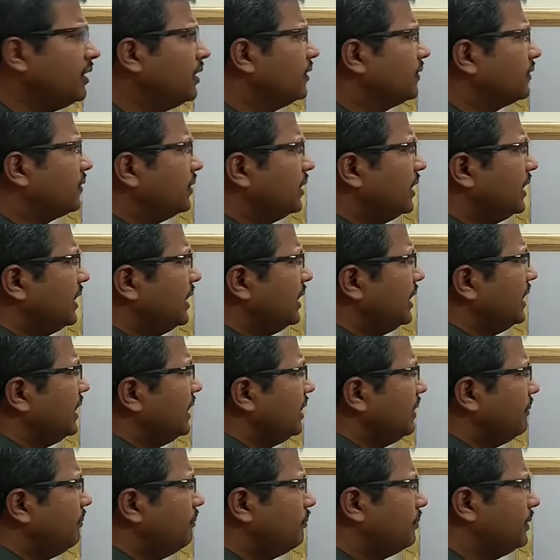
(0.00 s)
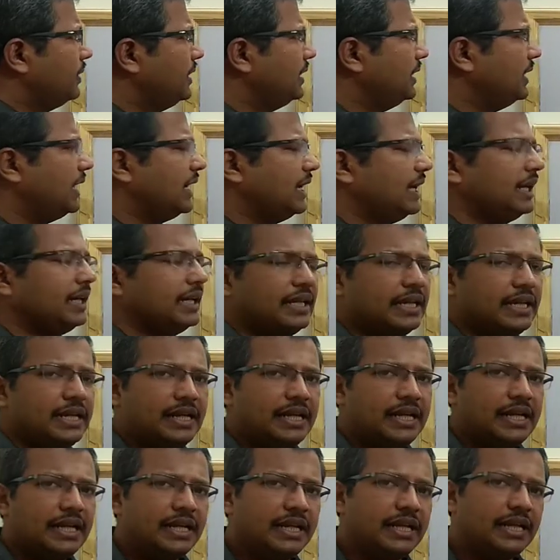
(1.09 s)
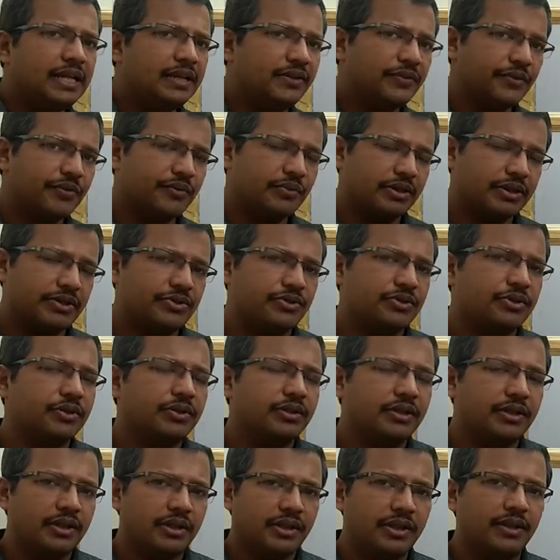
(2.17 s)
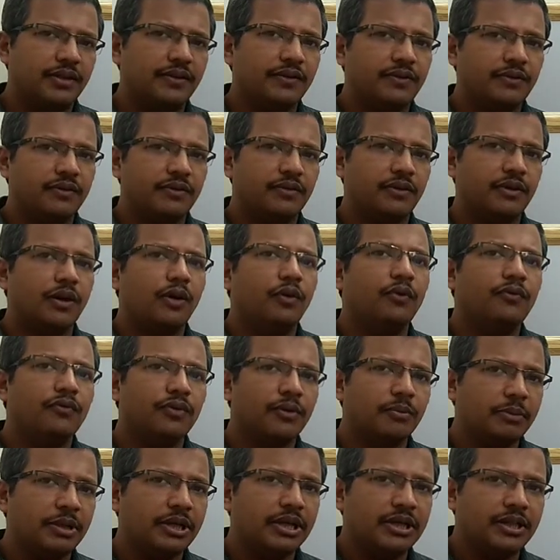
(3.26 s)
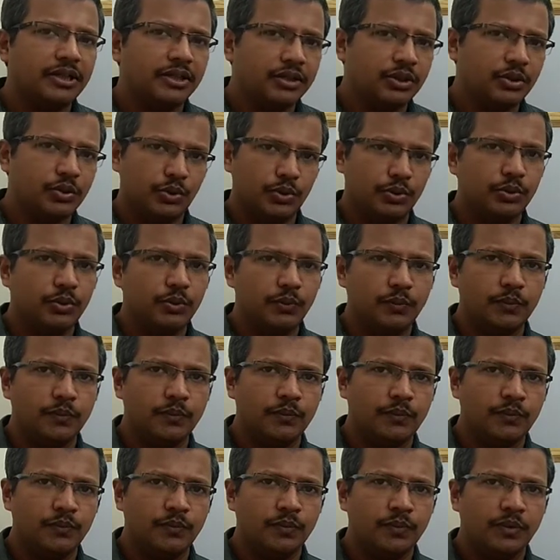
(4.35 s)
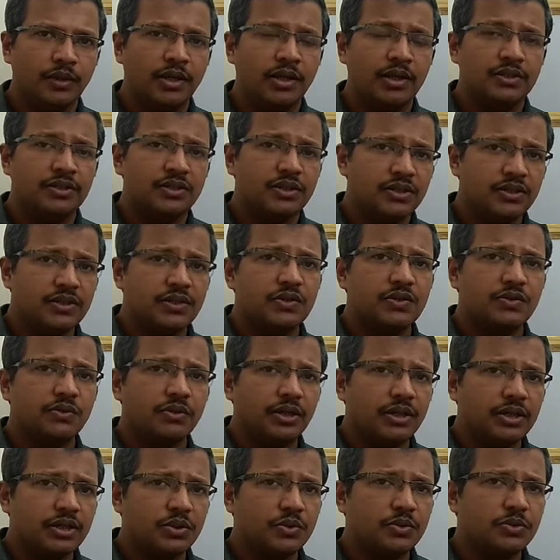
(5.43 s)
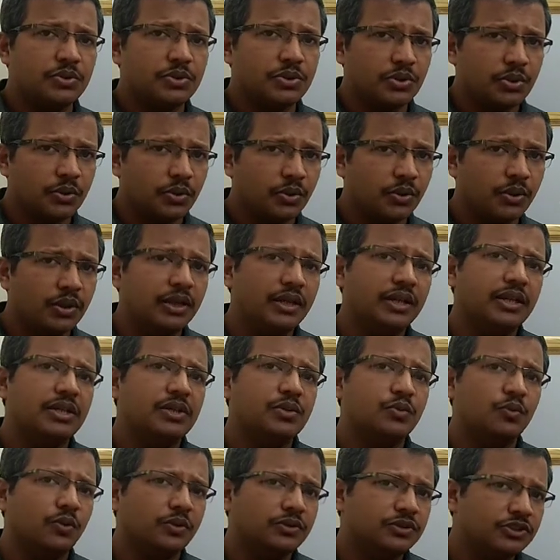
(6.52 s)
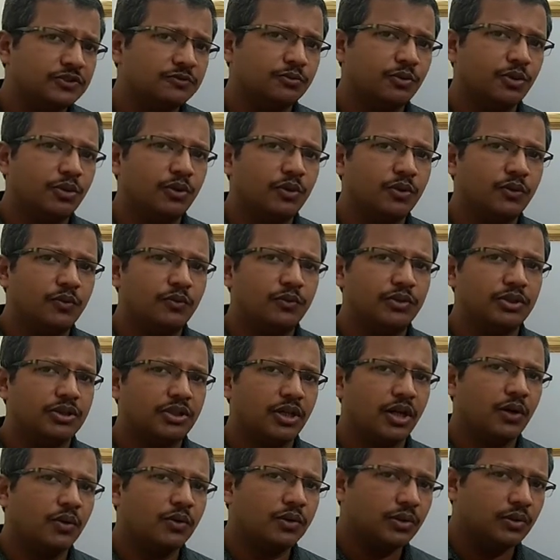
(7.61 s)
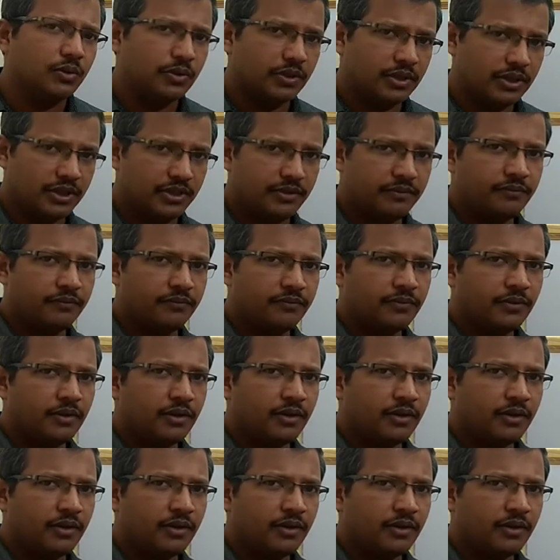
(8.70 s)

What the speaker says: So NADP and NAD structure is now familiar to you. Just try to draw it once more without looking.